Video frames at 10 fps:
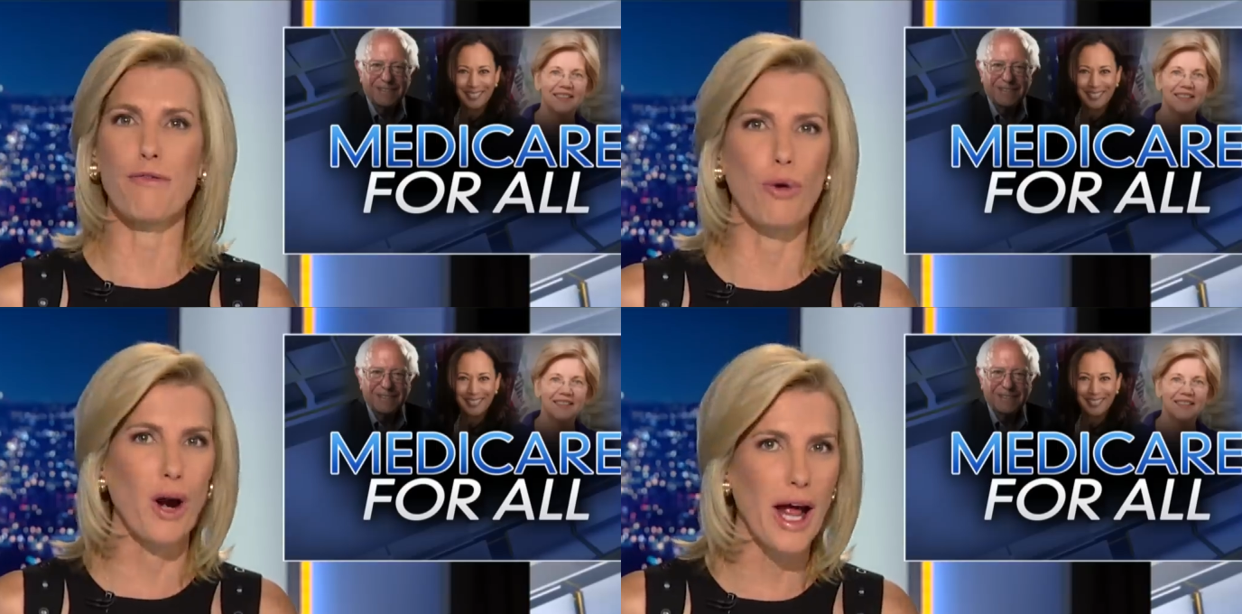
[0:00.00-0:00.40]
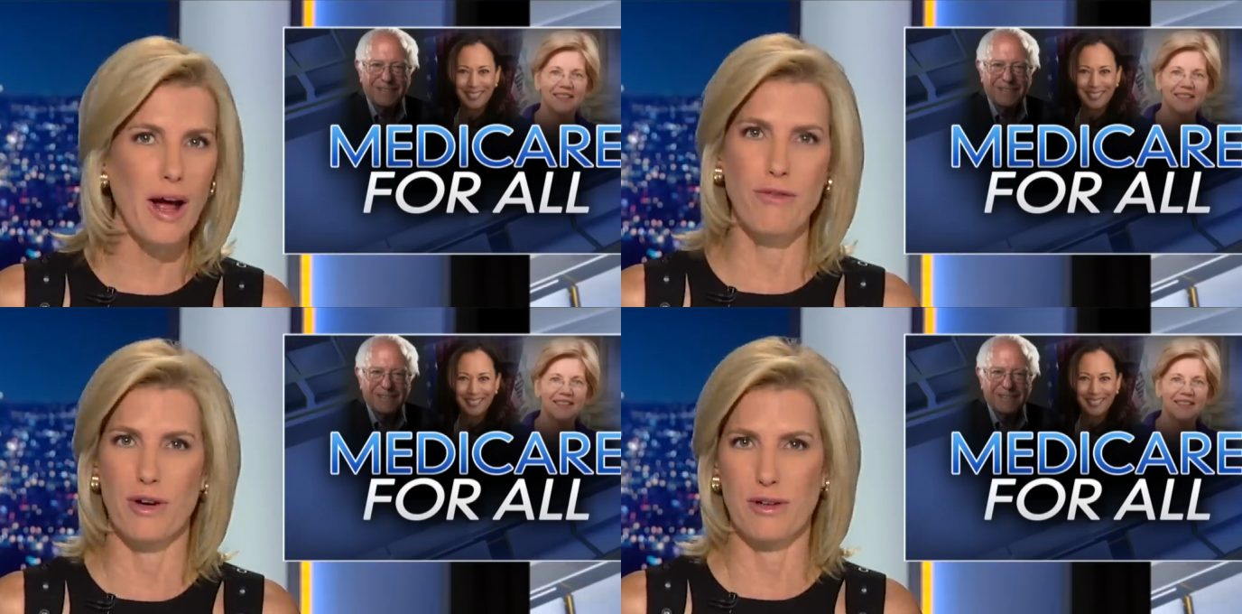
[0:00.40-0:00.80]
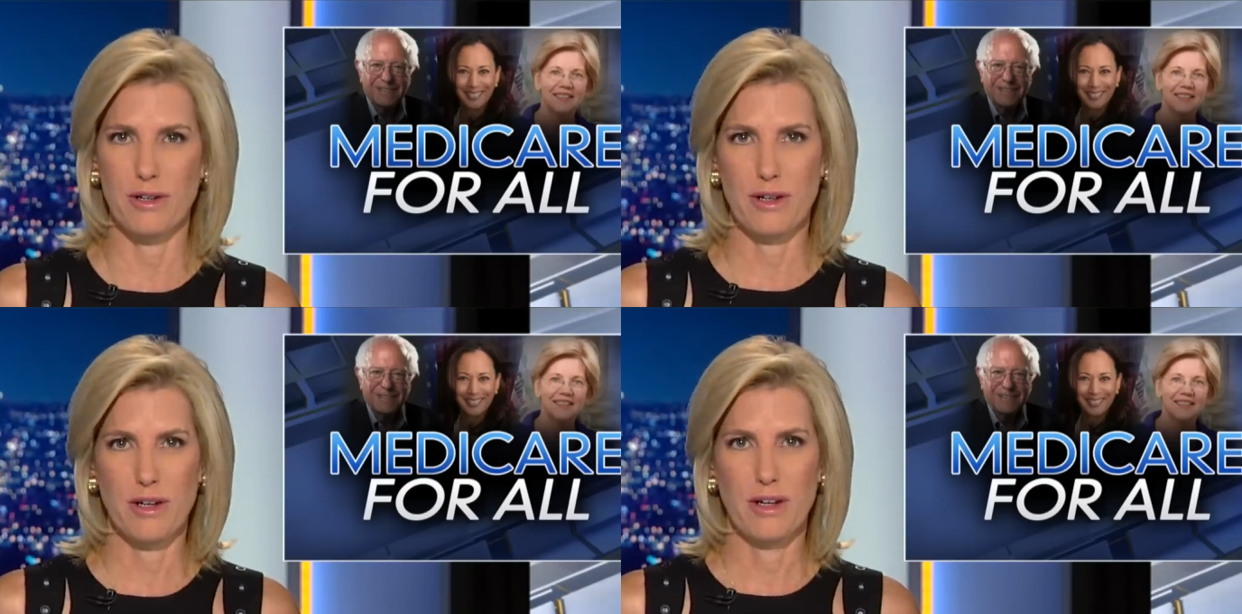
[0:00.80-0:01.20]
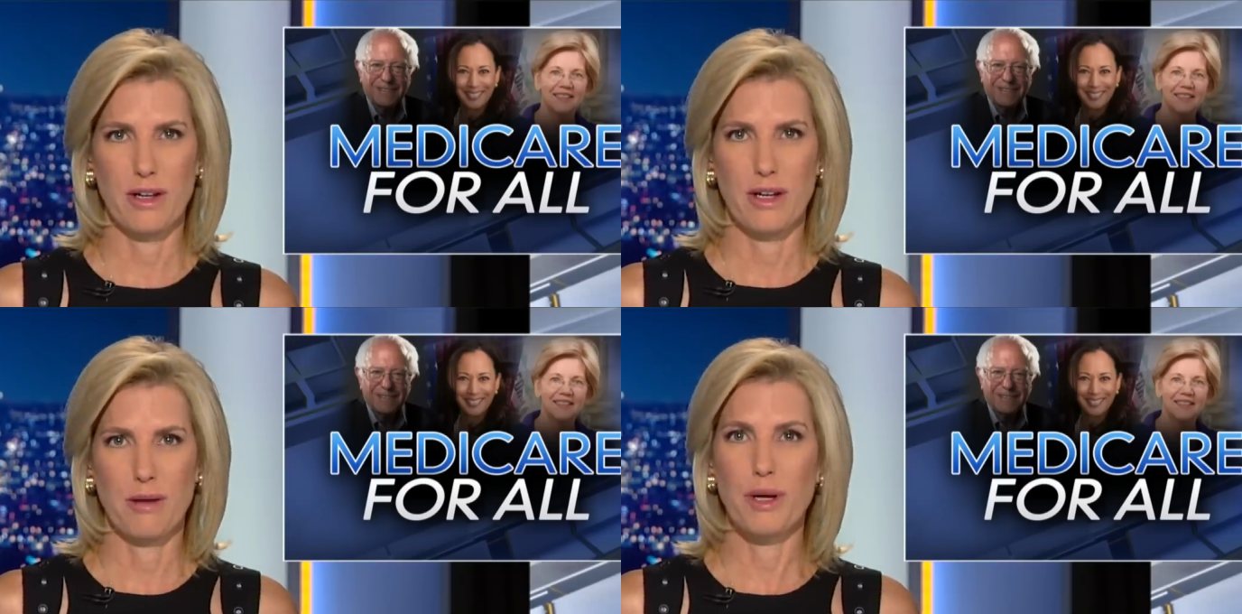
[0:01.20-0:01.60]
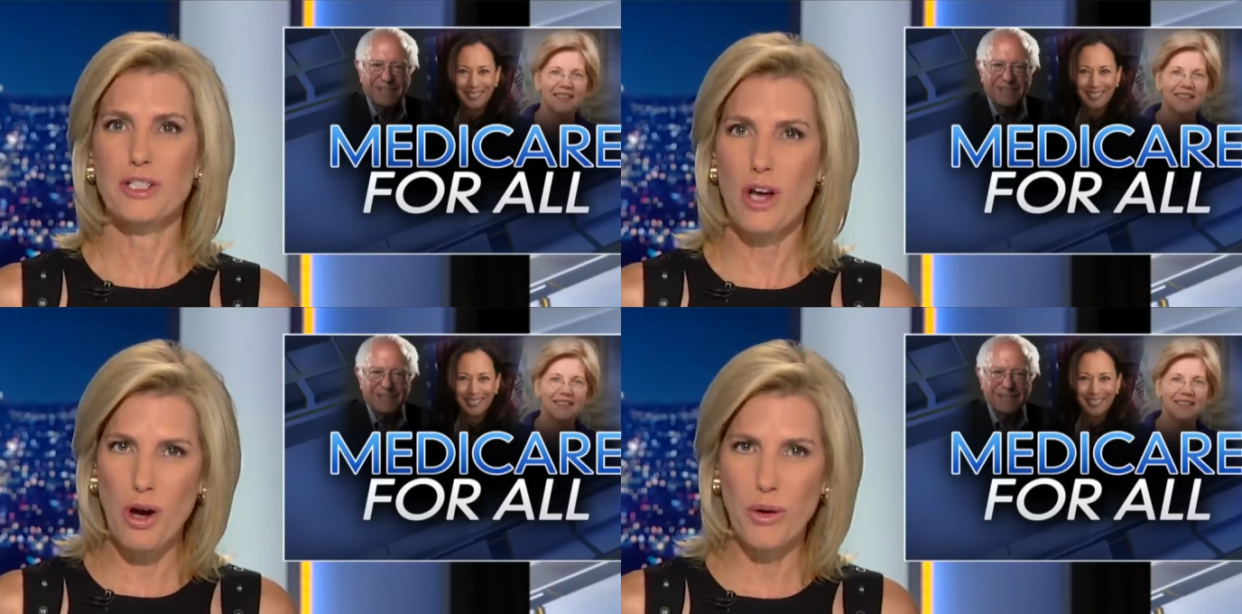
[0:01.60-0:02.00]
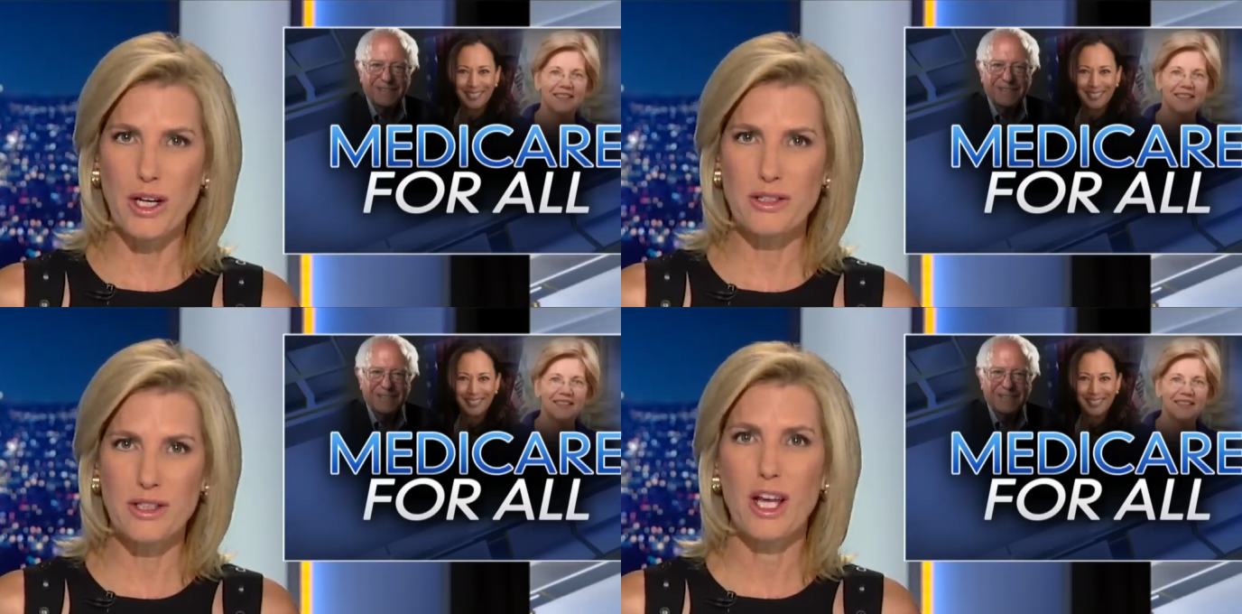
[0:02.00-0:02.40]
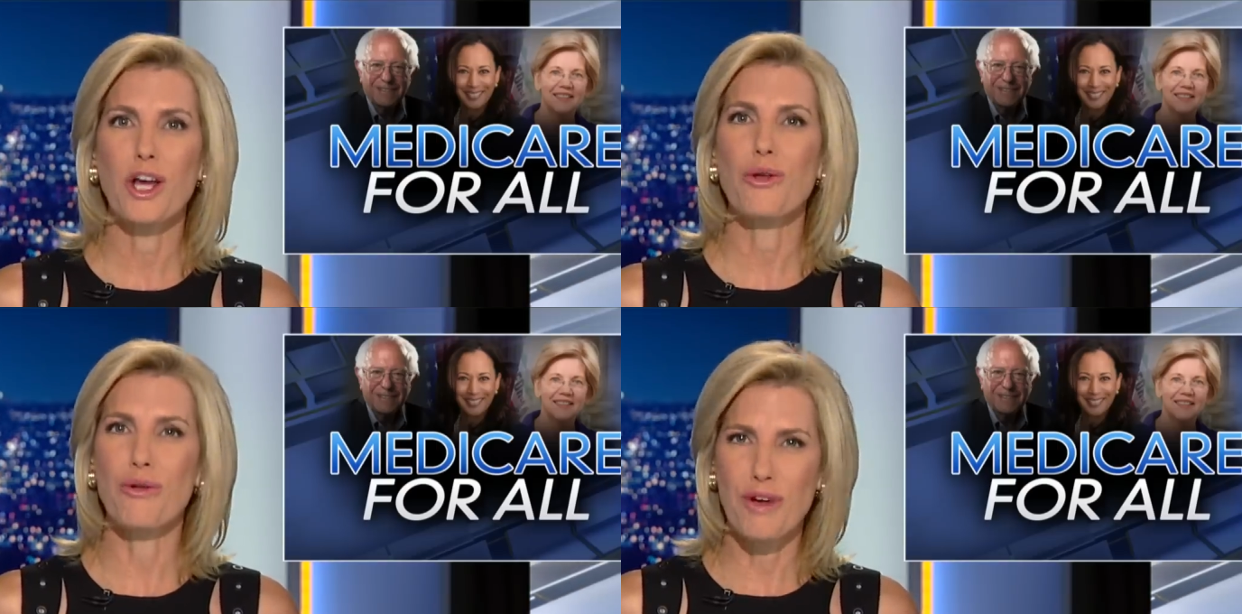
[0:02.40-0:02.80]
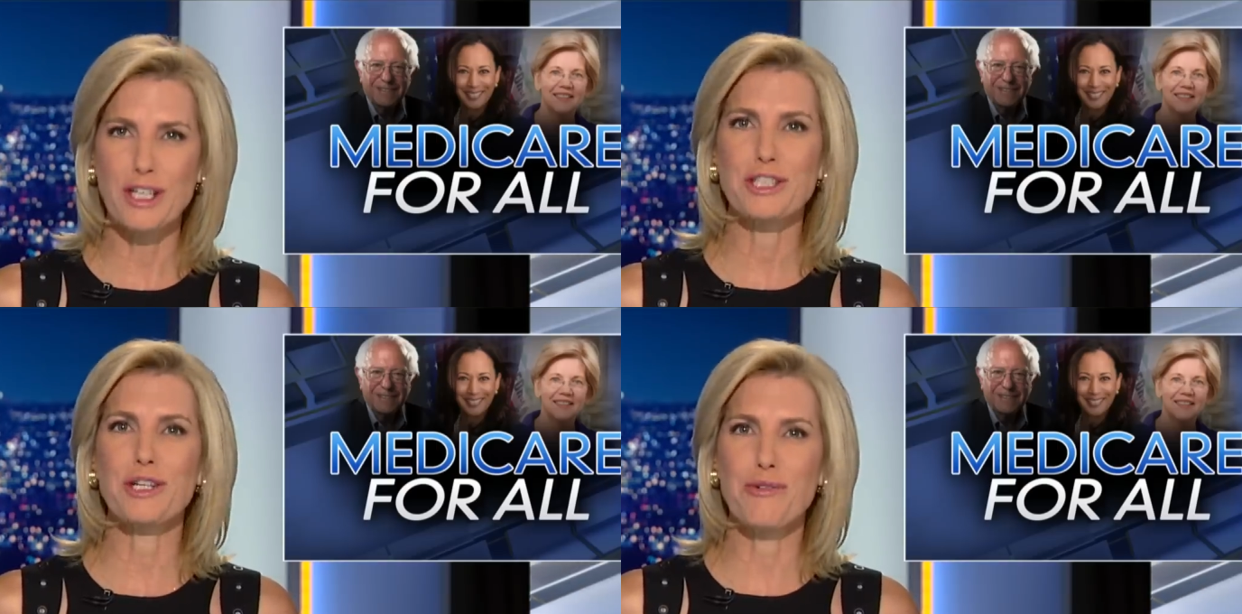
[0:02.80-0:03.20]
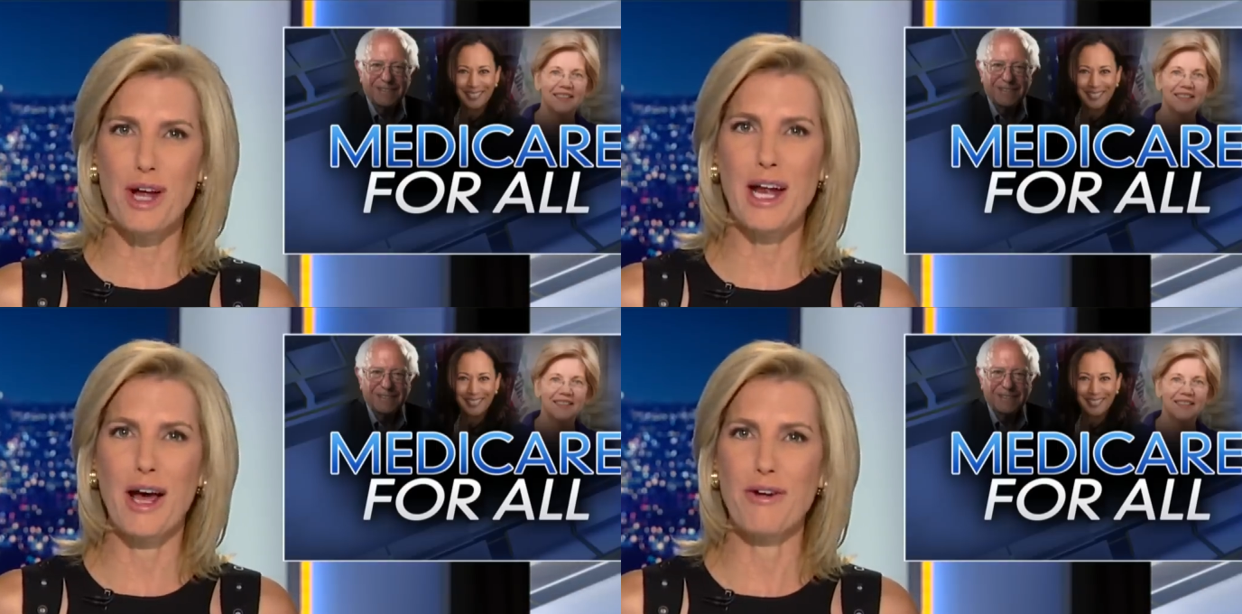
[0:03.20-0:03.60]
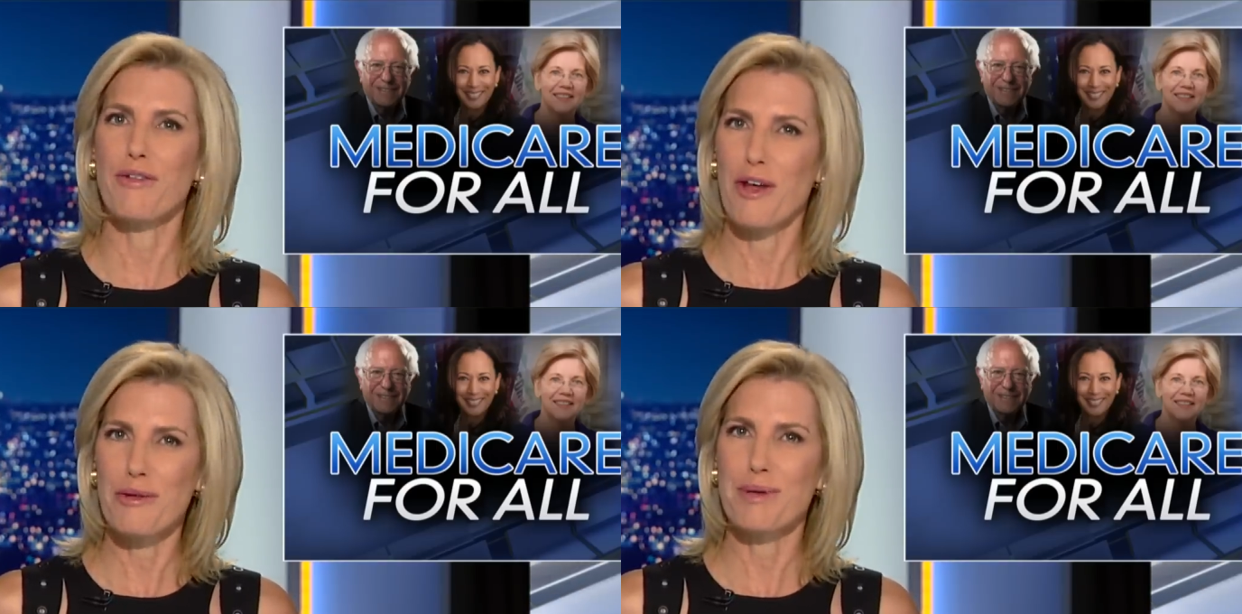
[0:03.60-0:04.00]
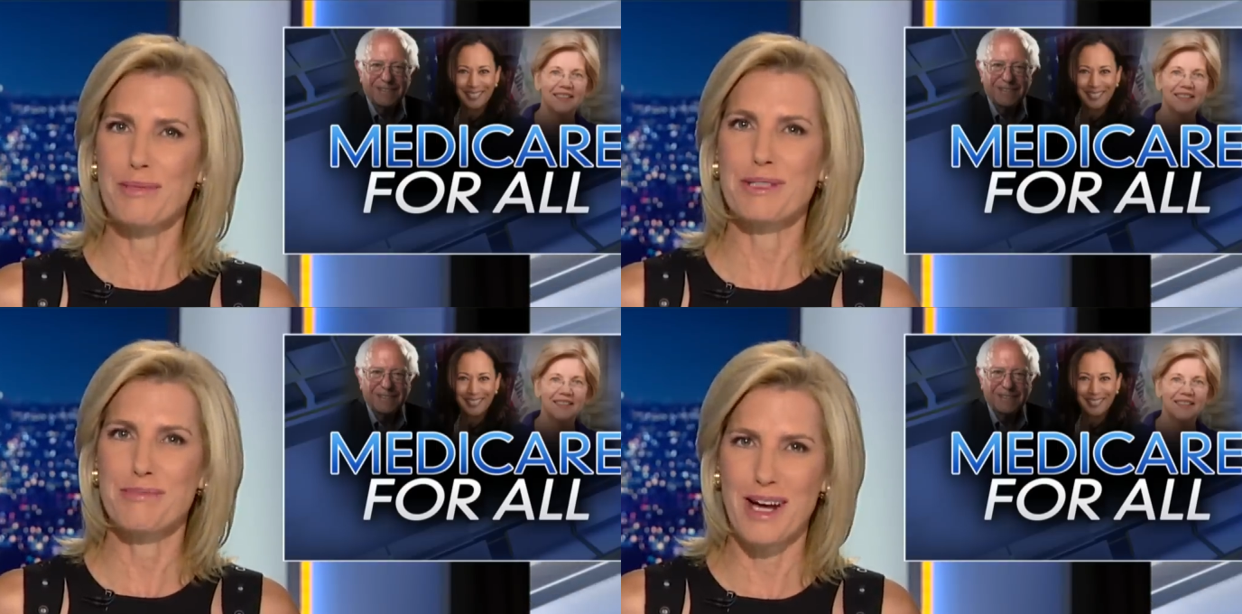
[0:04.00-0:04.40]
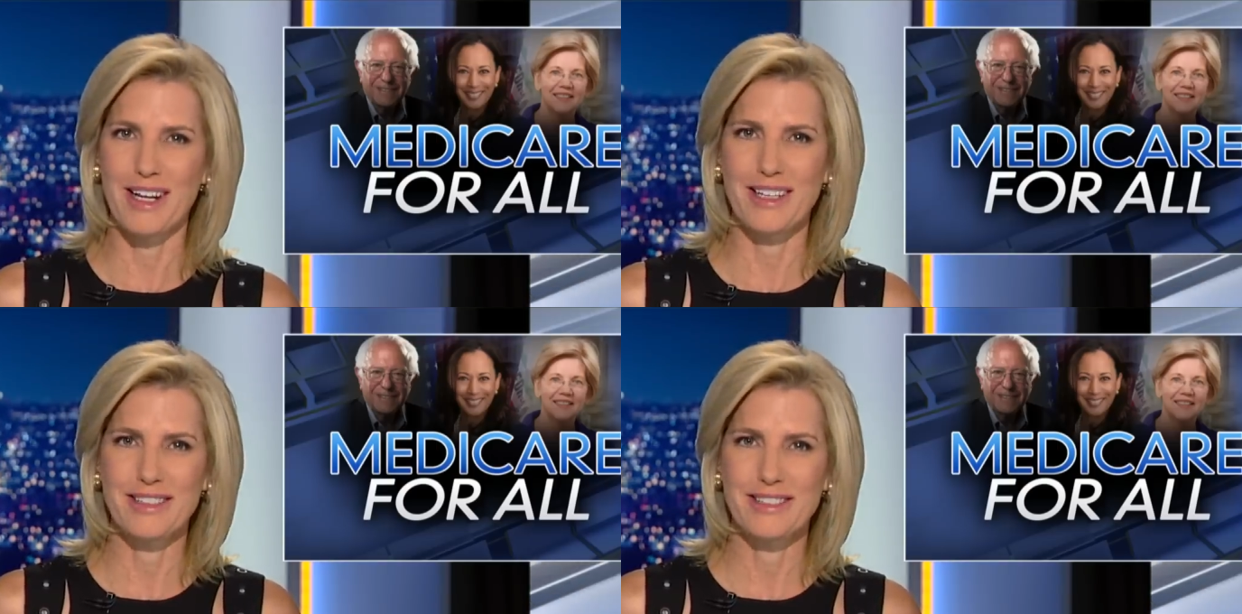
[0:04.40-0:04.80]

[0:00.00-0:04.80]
Speaker 1: forever. But as always, you eventually run out of other people's money.